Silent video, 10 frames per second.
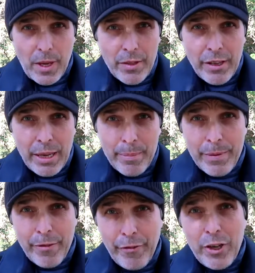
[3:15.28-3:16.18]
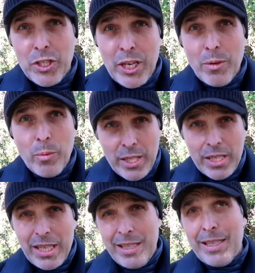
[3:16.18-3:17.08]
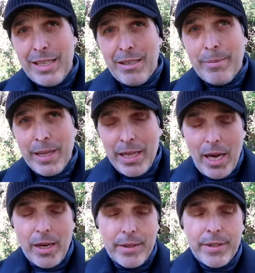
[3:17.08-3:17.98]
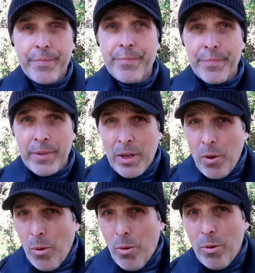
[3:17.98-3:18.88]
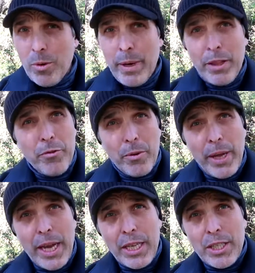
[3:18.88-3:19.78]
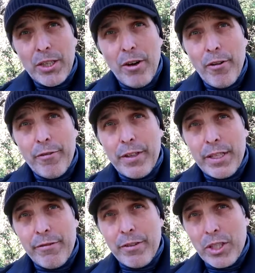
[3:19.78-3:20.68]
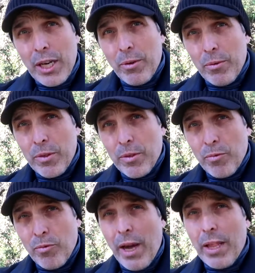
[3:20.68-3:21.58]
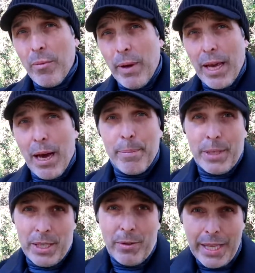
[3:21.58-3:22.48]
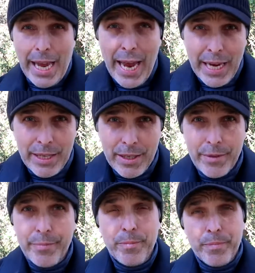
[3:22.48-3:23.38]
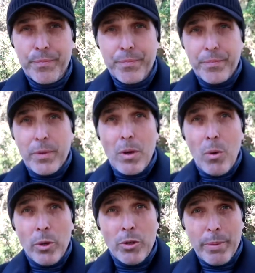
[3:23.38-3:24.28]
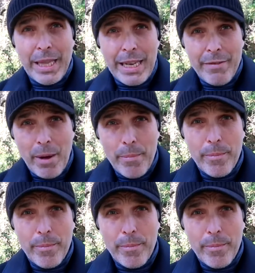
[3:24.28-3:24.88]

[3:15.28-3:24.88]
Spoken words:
the first channel, which is considered to be the lungs, all the way through each of the different channels, right the way up until the end, which will be the liver.